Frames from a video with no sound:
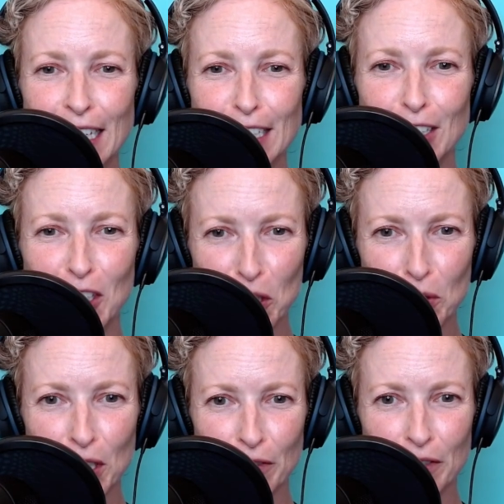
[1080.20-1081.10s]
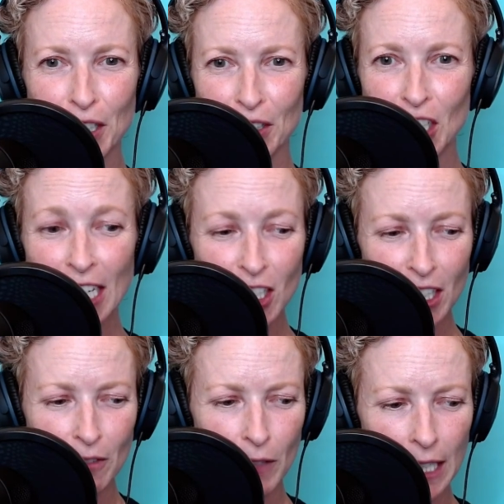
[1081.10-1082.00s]
to do to change
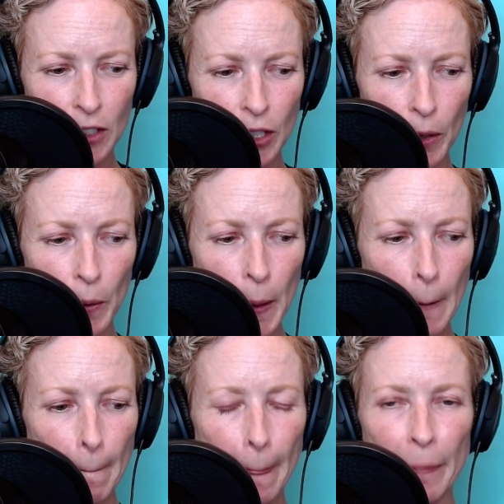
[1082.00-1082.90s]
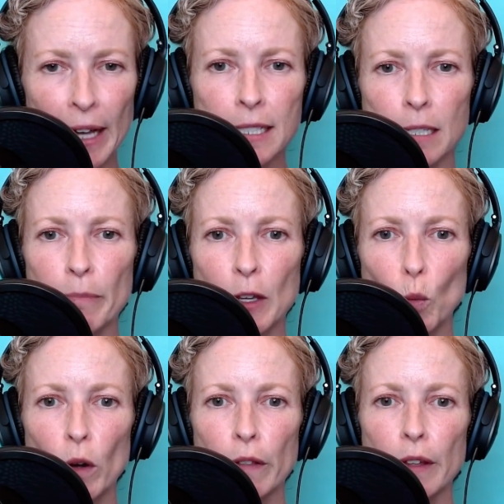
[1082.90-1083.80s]
it, right? So that's
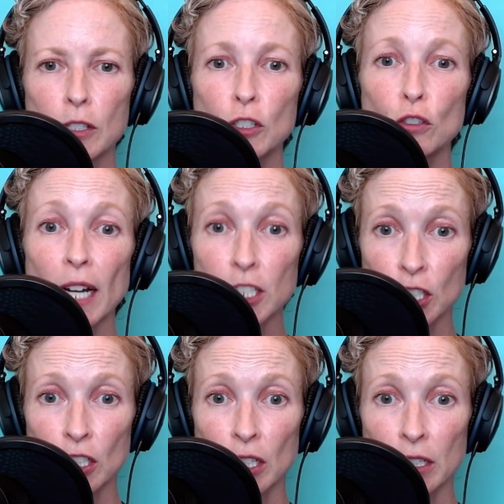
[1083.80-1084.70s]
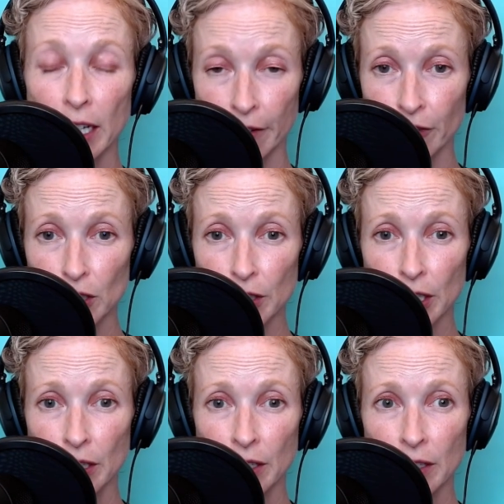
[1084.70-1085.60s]
something where the stretch
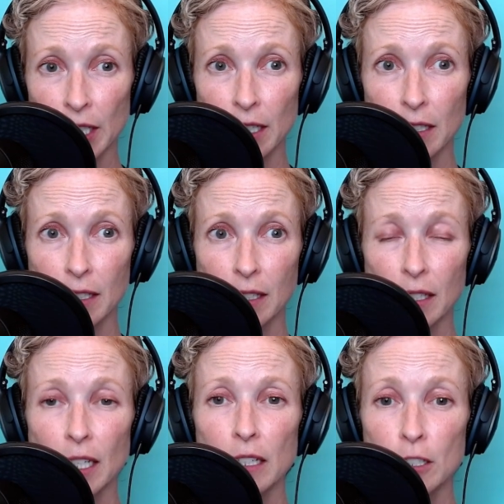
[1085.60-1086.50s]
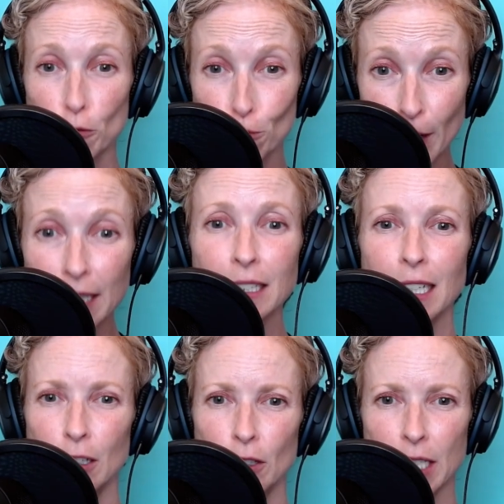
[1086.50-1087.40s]
effort is
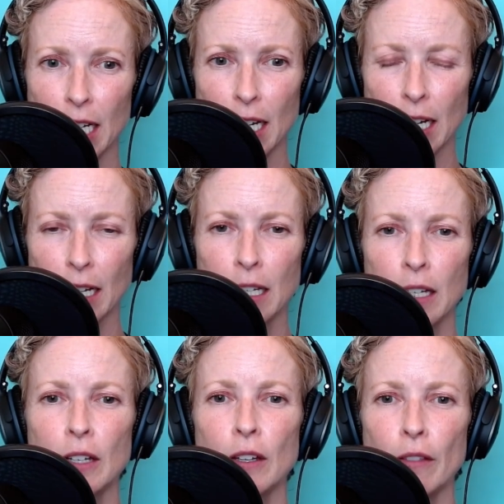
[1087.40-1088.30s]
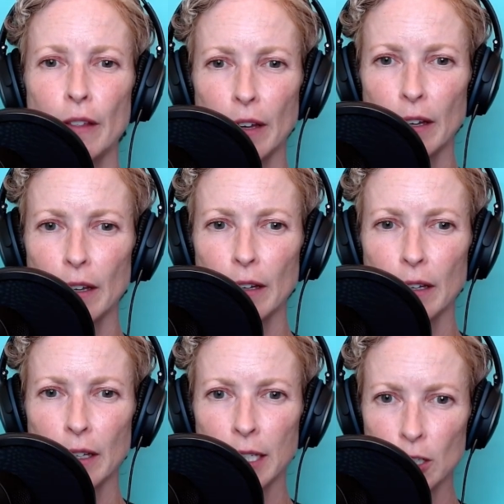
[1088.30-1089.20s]
directly irritating the
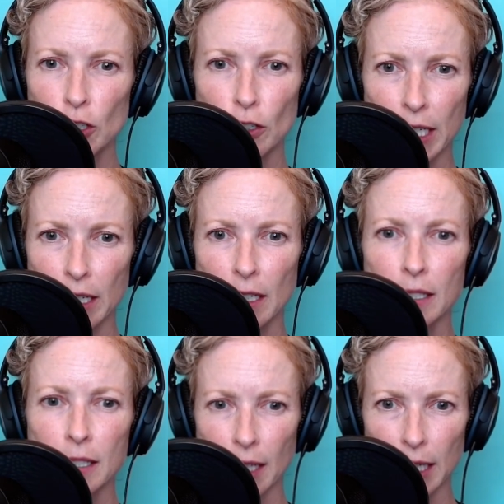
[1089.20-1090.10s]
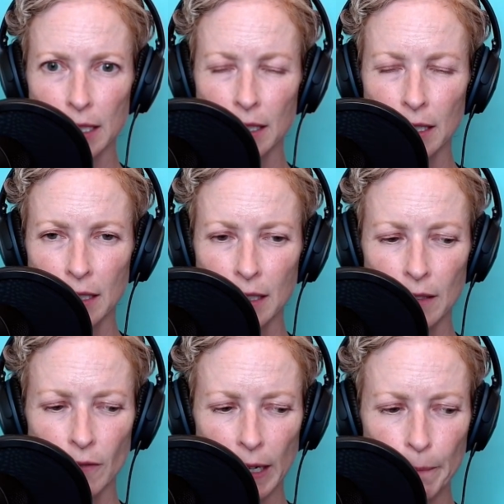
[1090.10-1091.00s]
injury site,
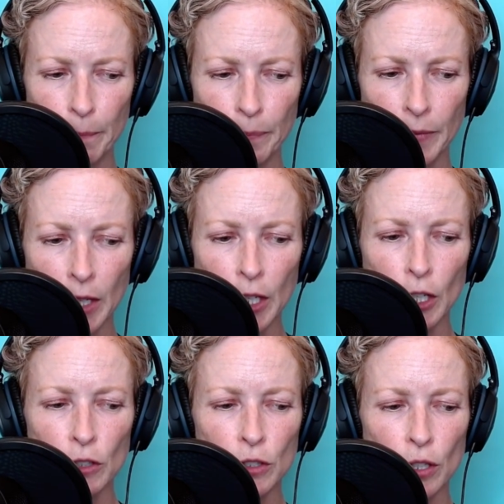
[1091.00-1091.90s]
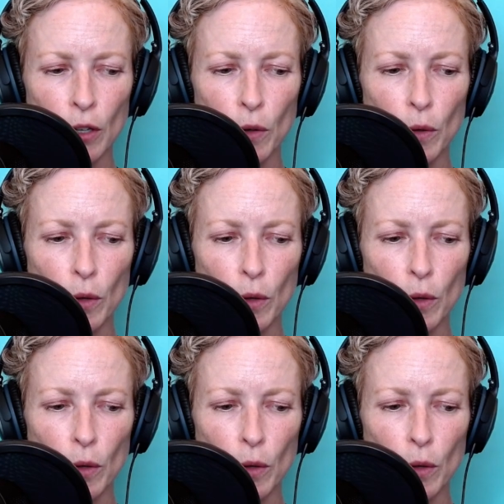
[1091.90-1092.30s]
right? So